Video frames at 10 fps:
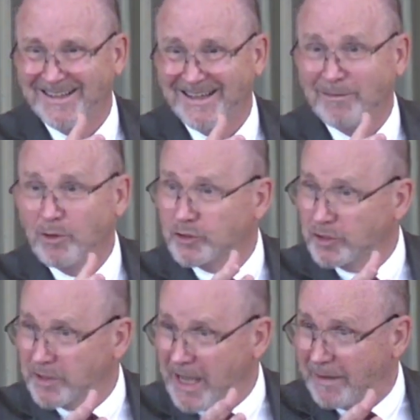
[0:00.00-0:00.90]
He wants us
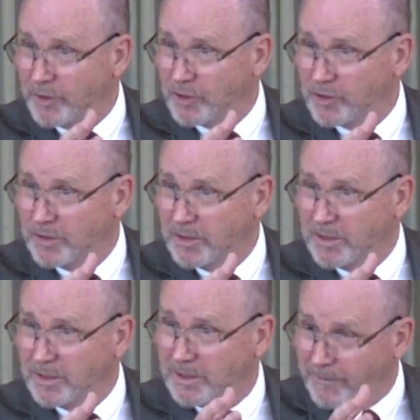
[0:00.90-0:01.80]
to have this
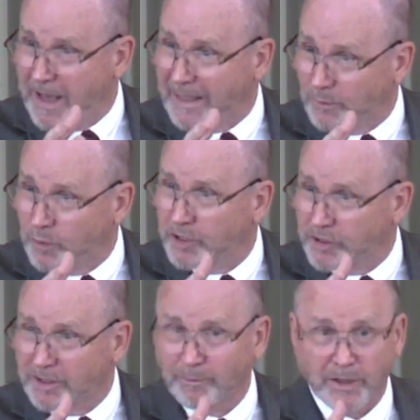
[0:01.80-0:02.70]
divine
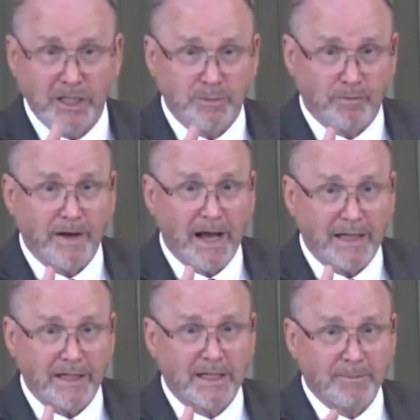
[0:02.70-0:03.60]
wisdom that He's
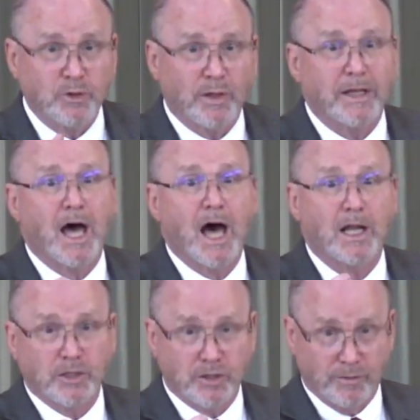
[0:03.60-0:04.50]
provided, come to a
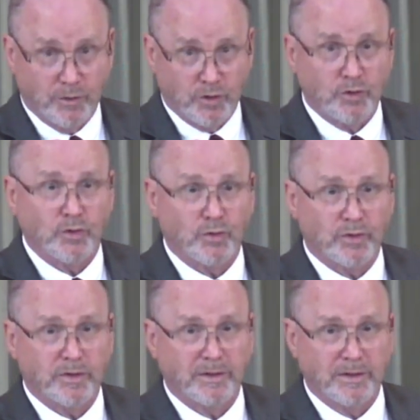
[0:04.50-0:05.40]
knowledge of the
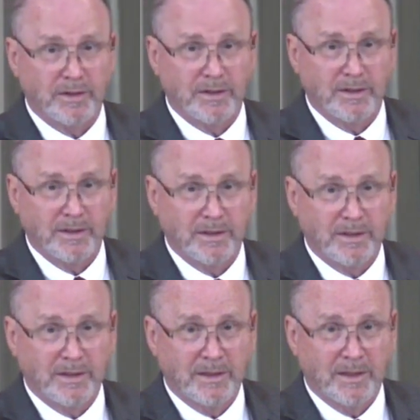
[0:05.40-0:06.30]
truth.
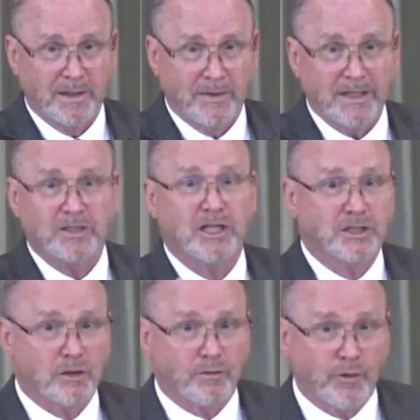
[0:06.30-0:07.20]
That sets
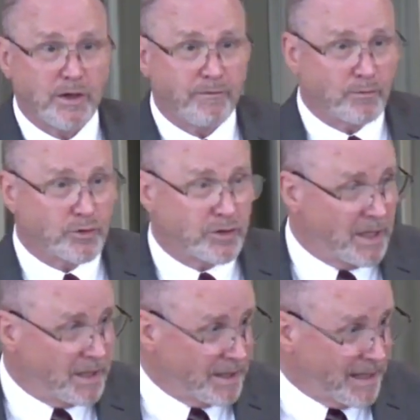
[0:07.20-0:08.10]
us free from
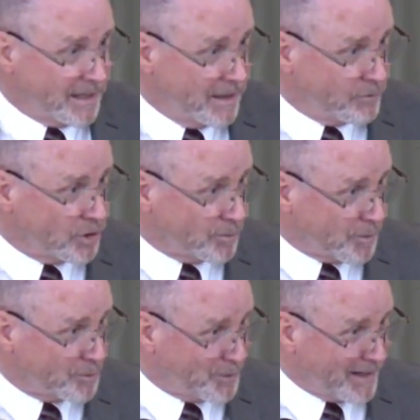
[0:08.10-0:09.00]
sin, and that gives us a
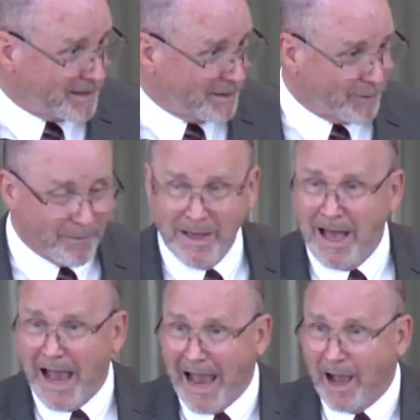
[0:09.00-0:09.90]
perspective of
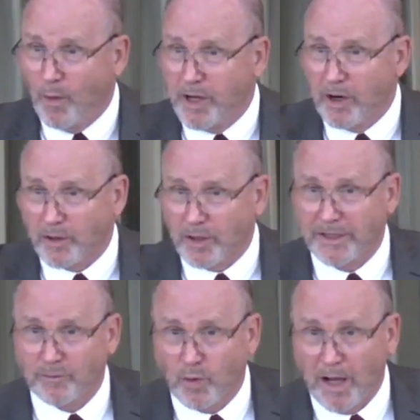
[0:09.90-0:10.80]
how we are to
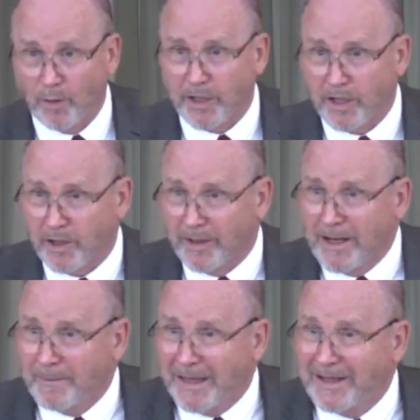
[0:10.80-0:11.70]
live while we're here
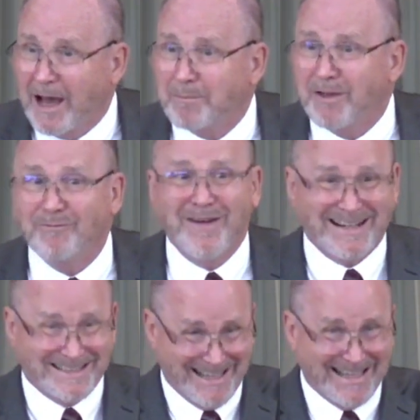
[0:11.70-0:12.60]
and not be
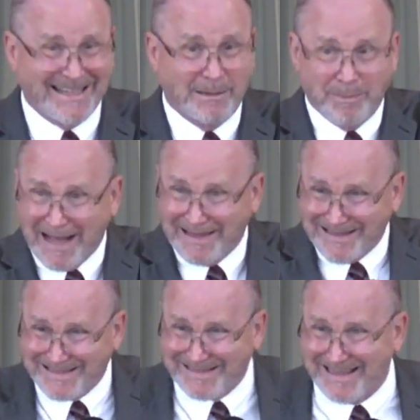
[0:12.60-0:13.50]
vexated by
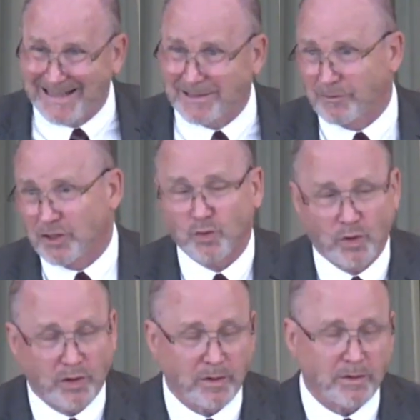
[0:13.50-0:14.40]
these things of this
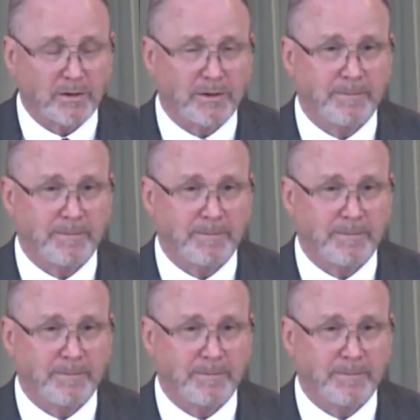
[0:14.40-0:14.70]
world